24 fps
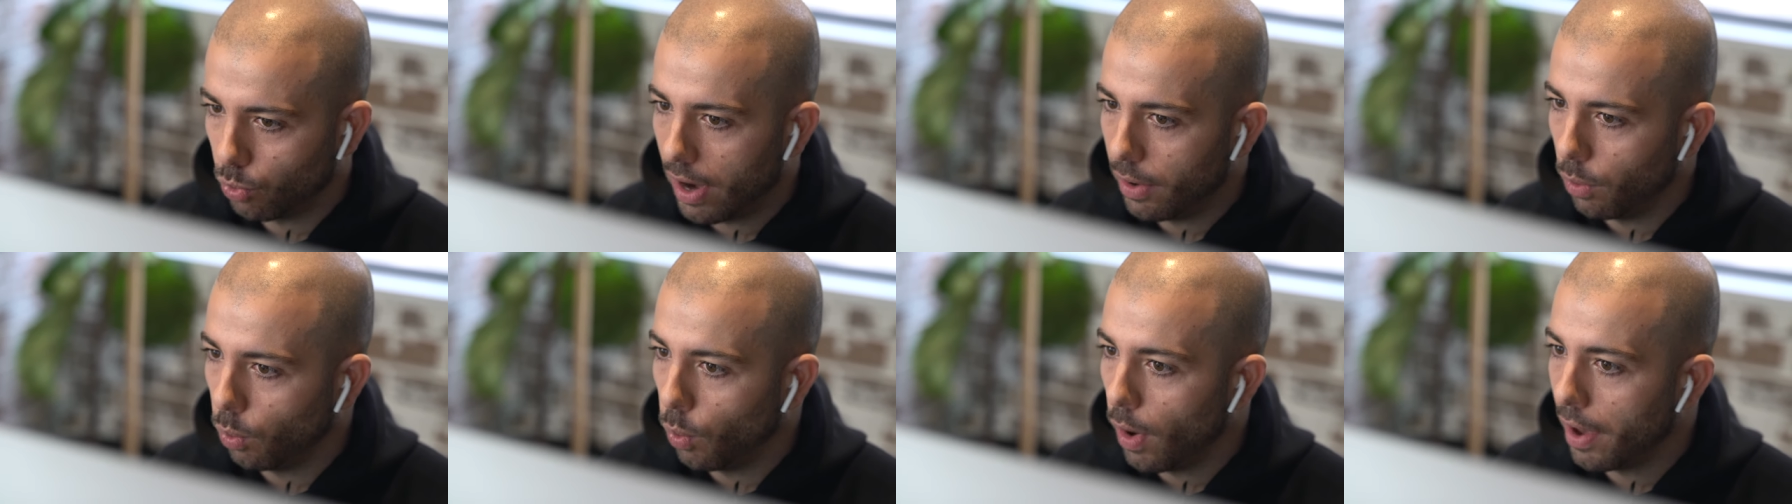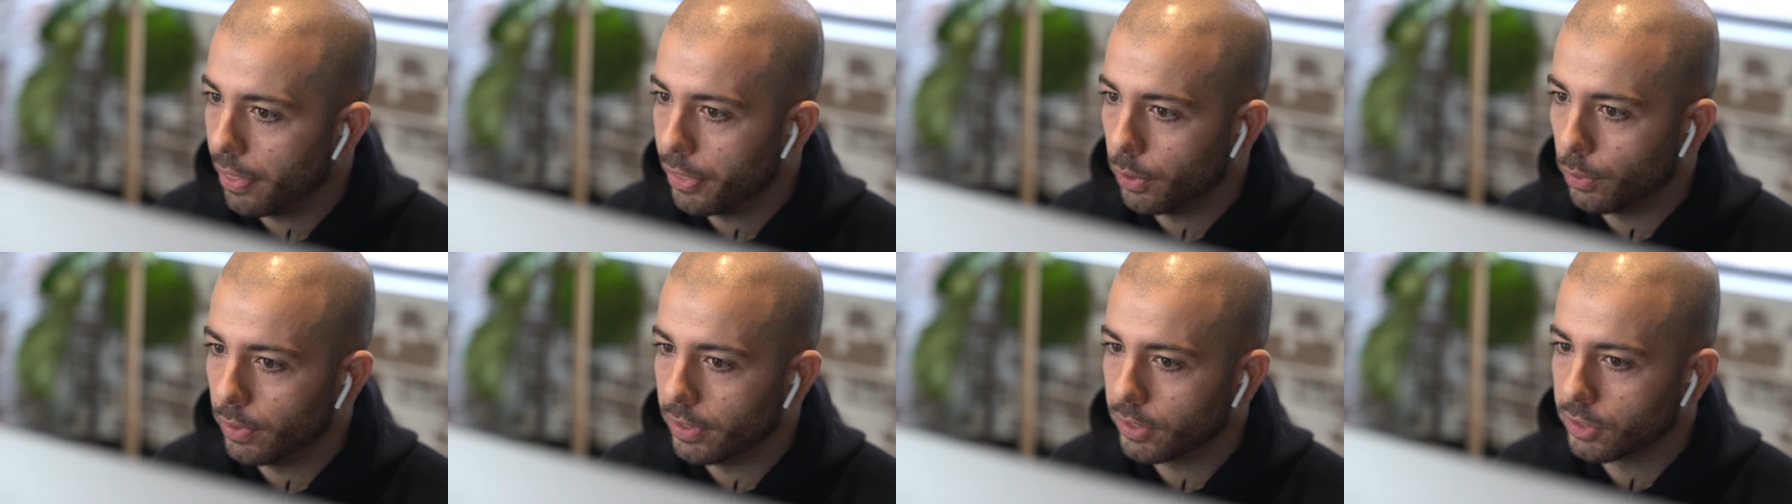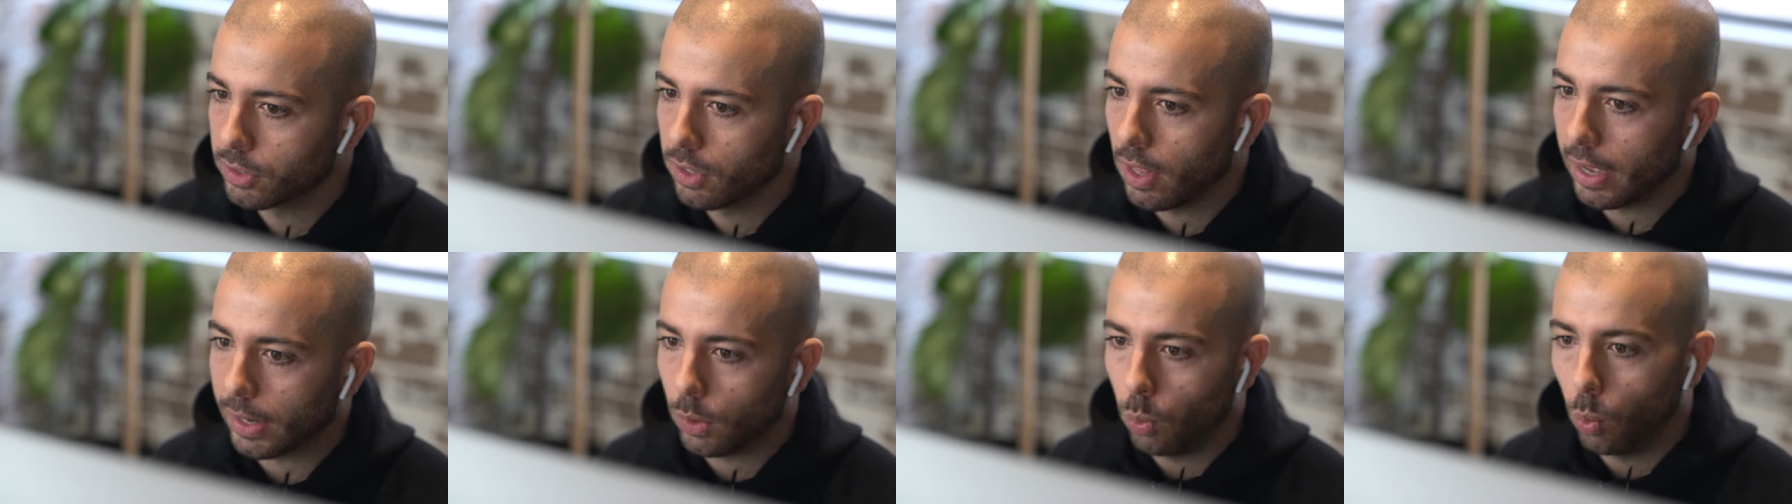whether
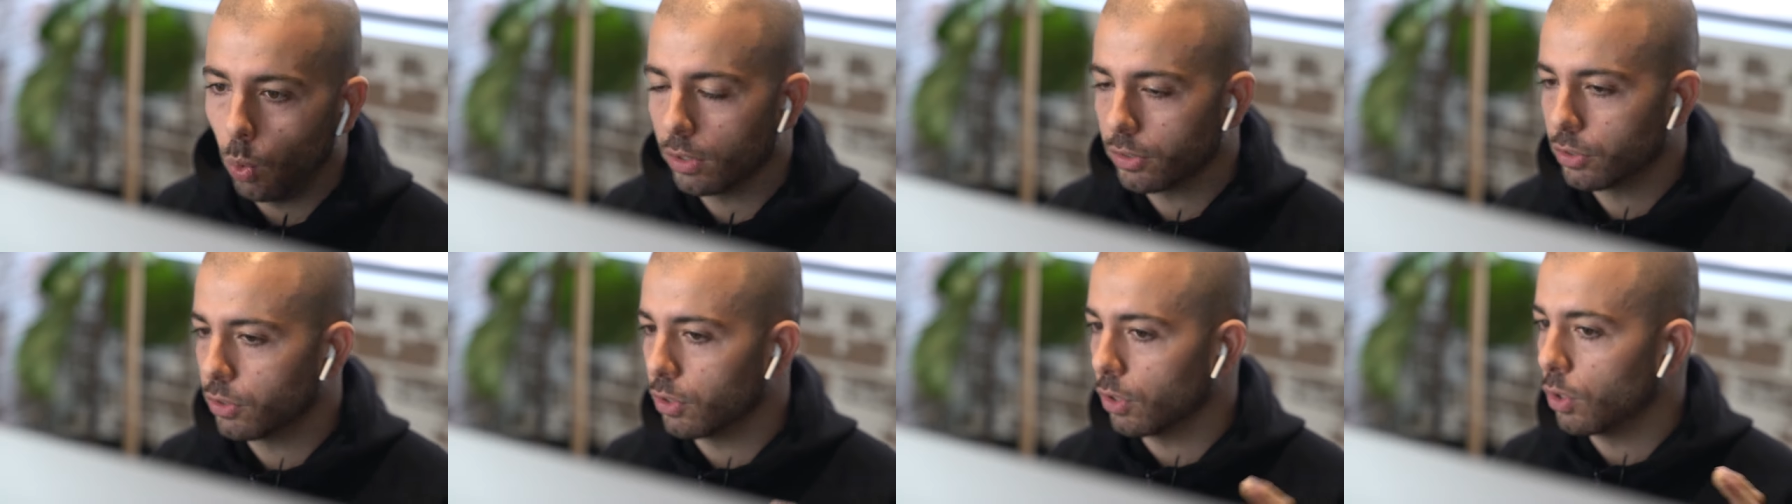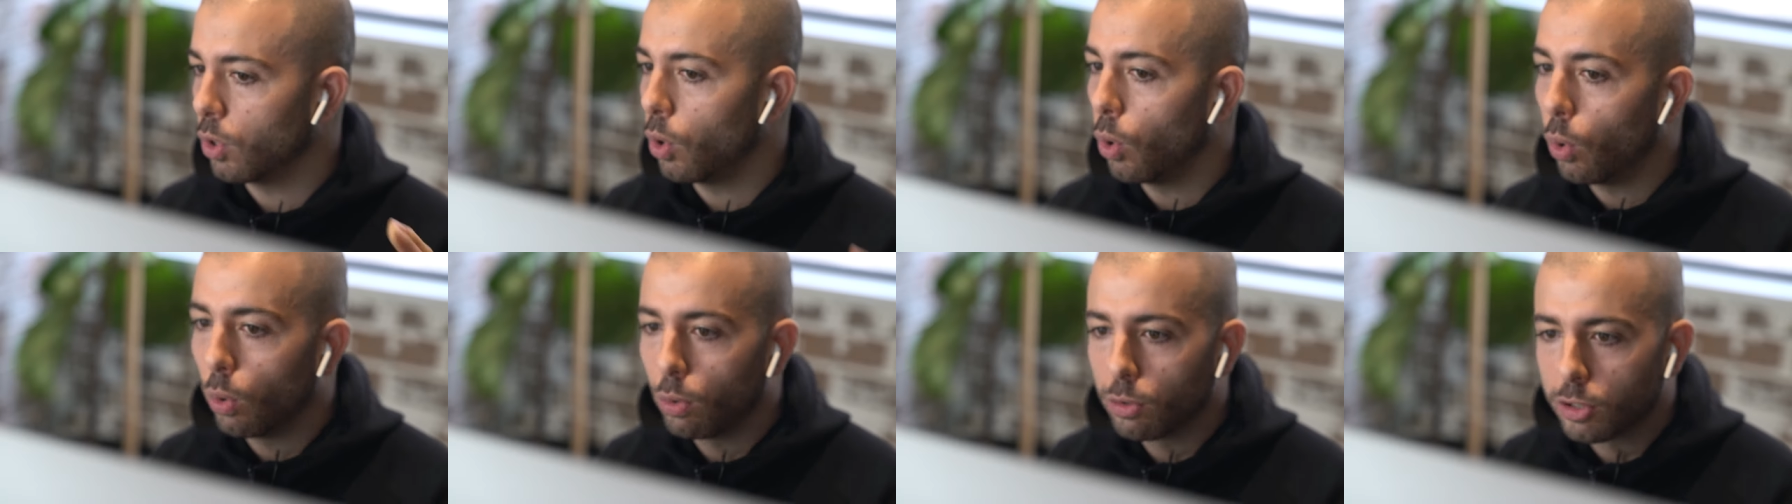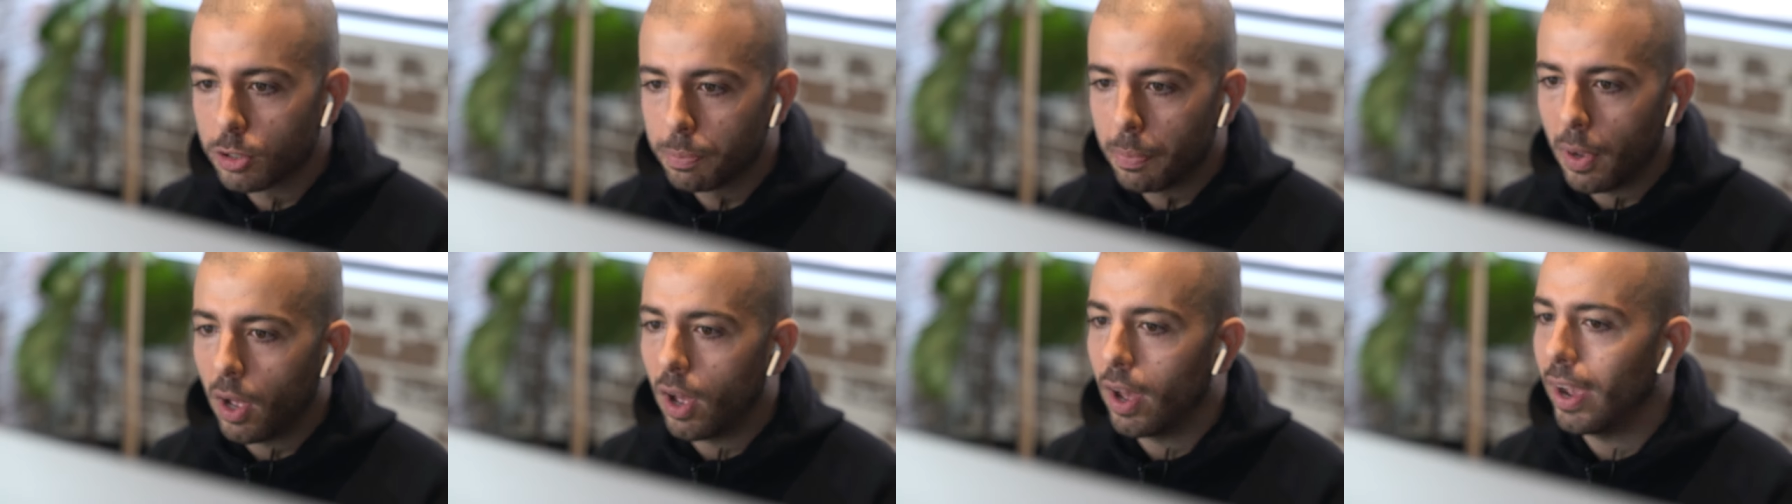it's like, what's the
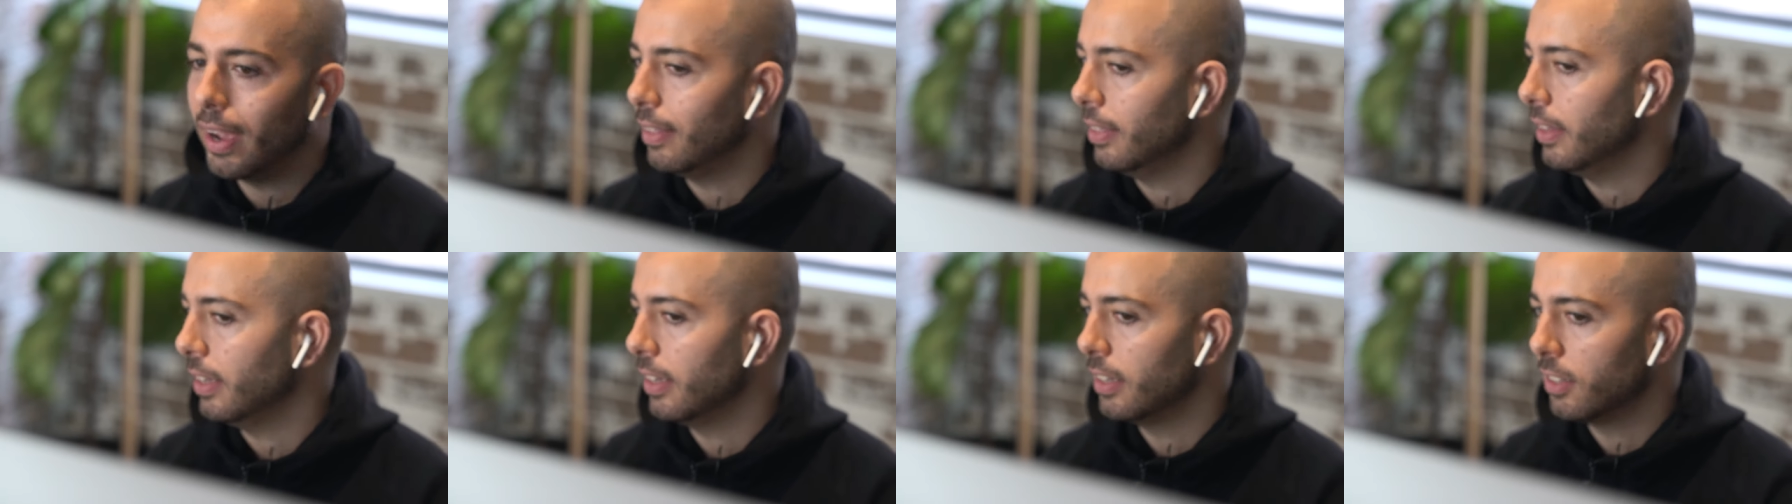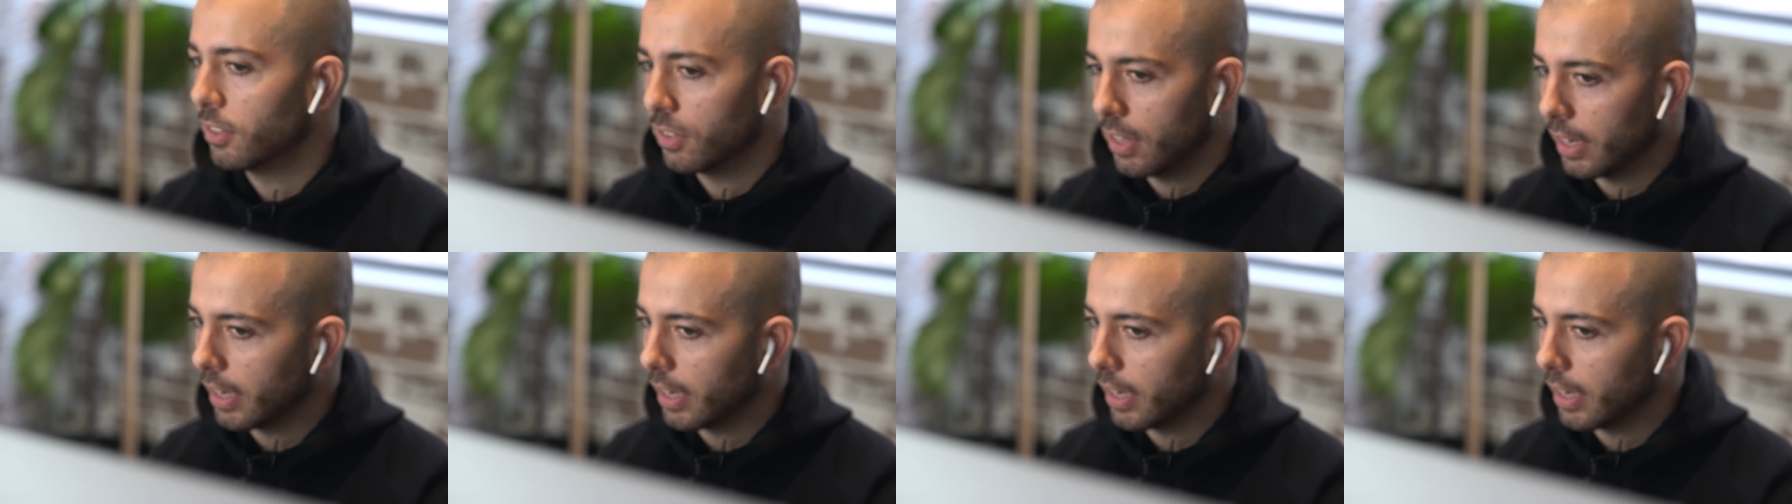cause behind this?